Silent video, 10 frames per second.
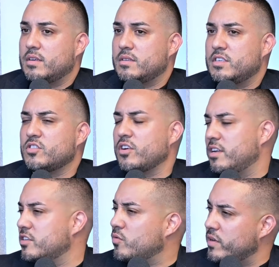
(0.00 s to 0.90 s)
She started
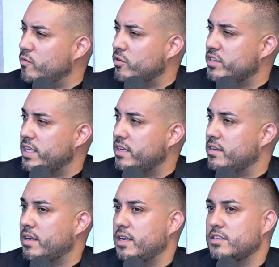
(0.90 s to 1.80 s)
in 2014,
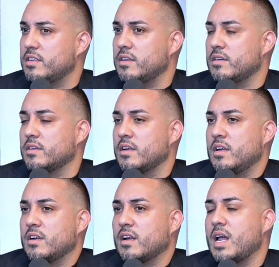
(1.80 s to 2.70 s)
and it's in a
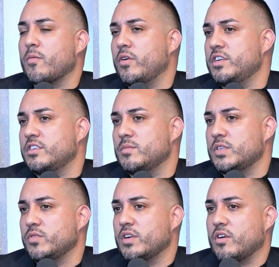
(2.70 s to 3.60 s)
collaboration
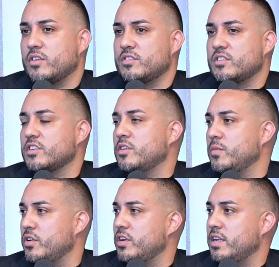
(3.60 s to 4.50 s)
between artists and the
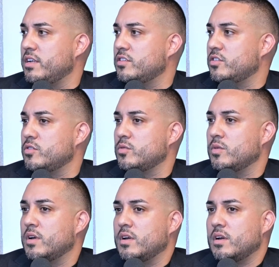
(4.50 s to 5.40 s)
community to
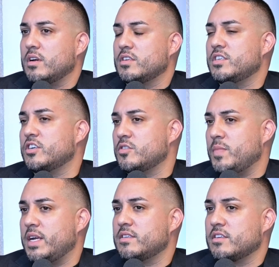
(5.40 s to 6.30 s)
share
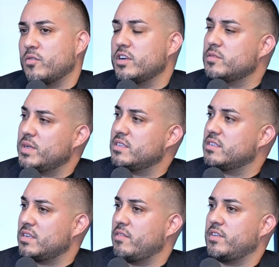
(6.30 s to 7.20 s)
space and create a space of
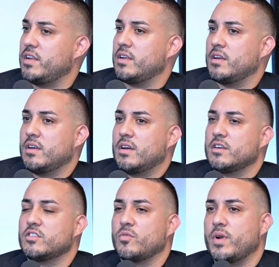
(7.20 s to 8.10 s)
safety
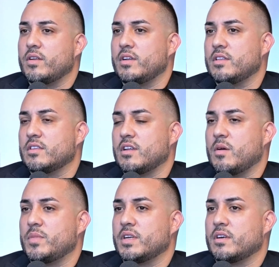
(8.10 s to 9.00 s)
surrounding the
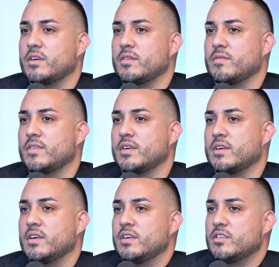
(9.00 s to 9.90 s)
topic of
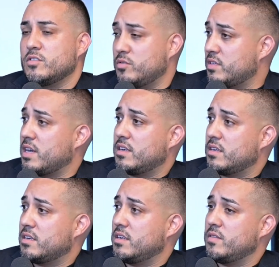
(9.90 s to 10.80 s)
suicide,
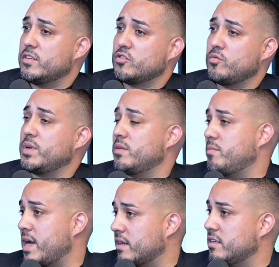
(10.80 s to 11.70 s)
individuals who've been
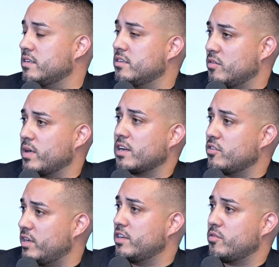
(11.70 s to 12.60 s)
impacted directly
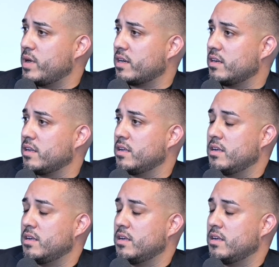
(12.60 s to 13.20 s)
or indirectly,